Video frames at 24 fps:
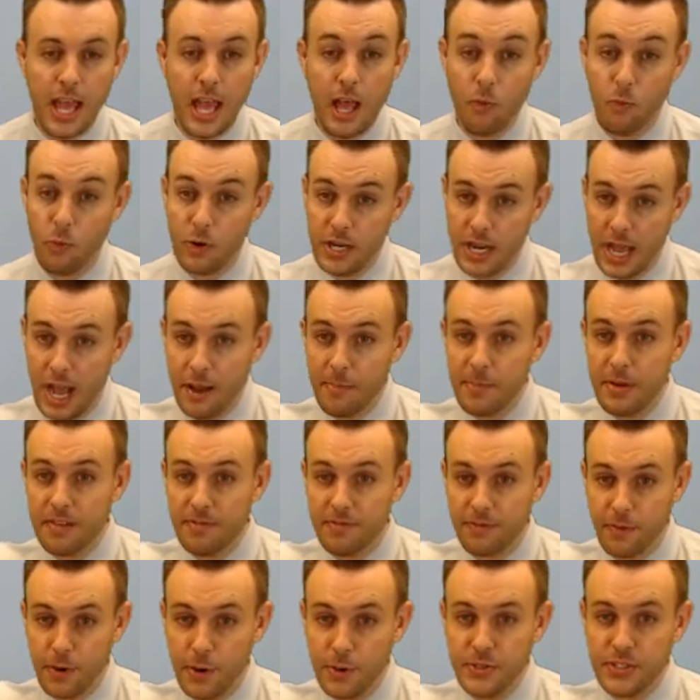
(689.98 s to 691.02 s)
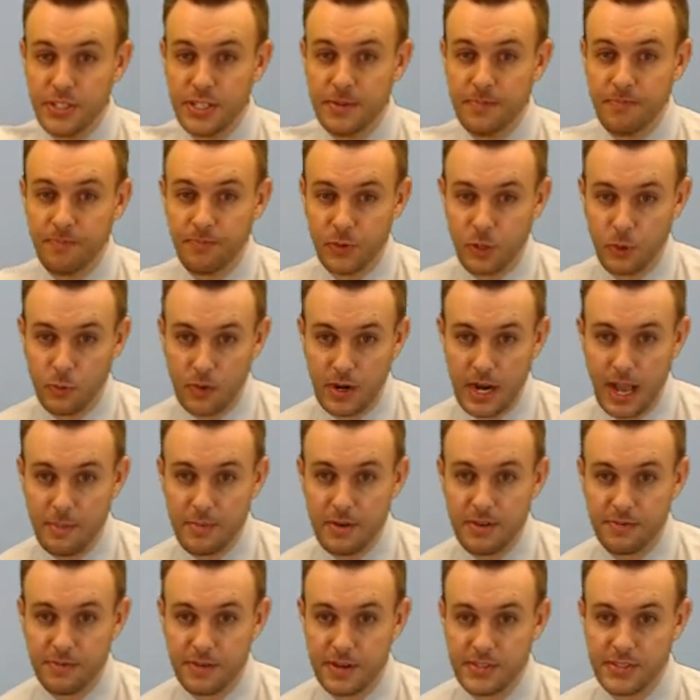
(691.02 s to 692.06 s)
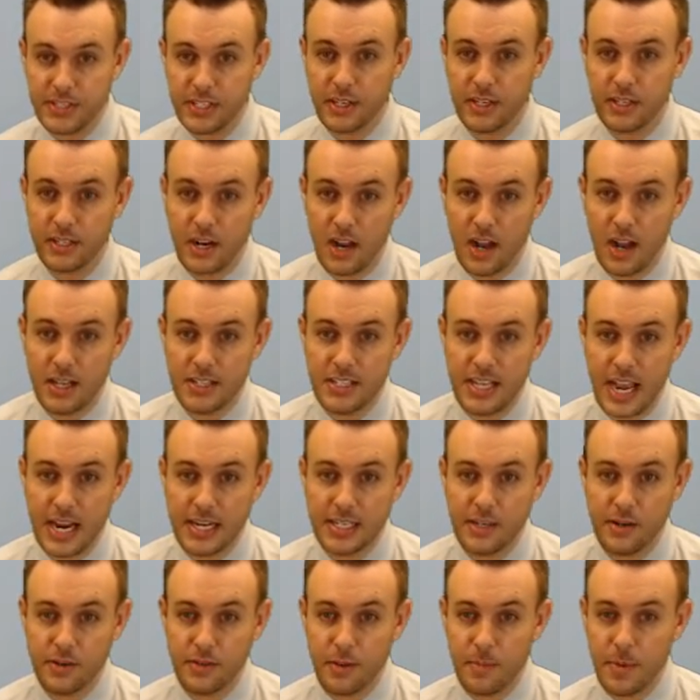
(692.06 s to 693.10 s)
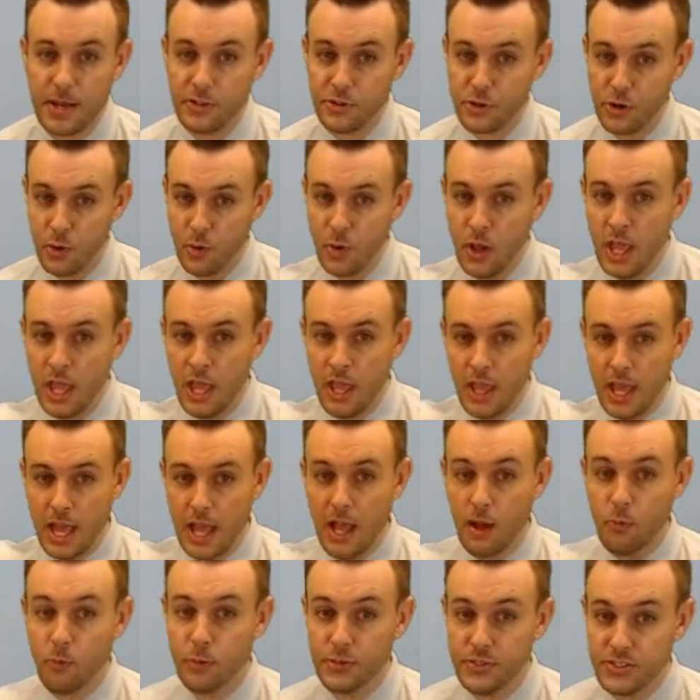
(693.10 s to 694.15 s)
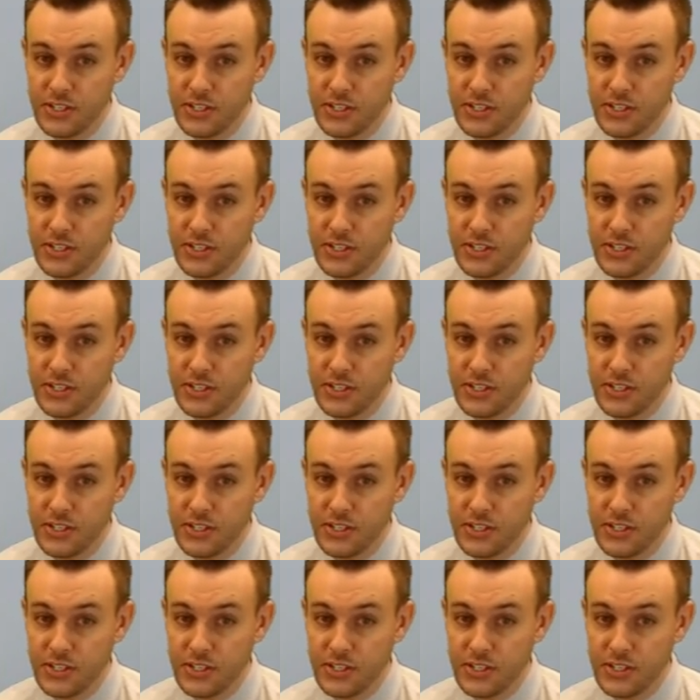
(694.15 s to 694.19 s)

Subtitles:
would not be frozen or would not be freezing on contact here in the metro. We'll